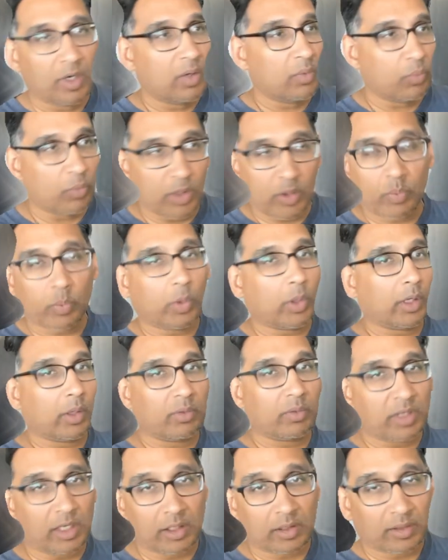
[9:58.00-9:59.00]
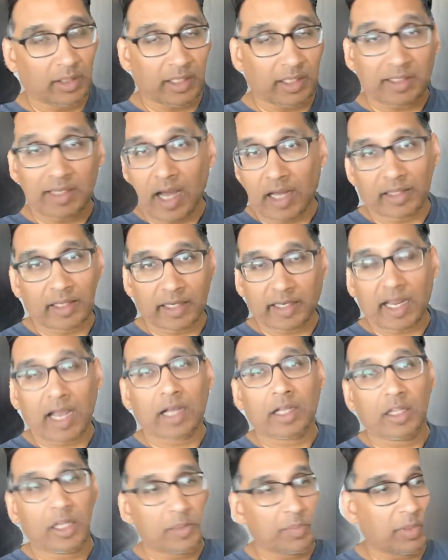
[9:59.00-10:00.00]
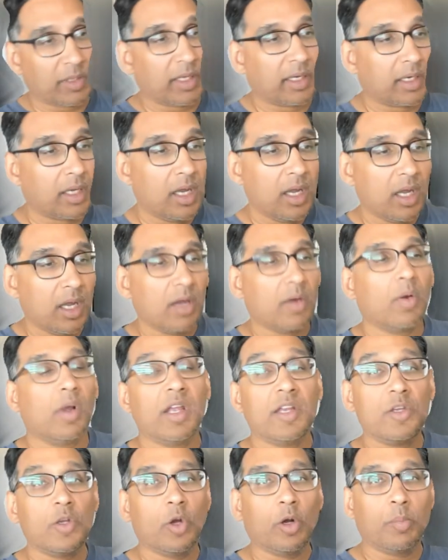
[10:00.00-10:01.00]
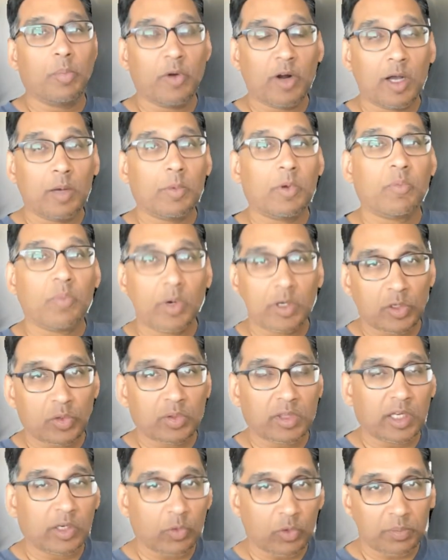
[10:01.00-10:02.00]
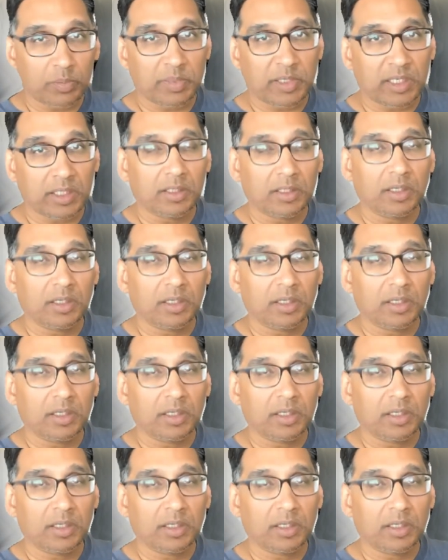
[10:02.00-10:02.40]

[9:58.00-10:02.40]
rework, you know, like not like Acolyte, but like in your realm of what you think it would be,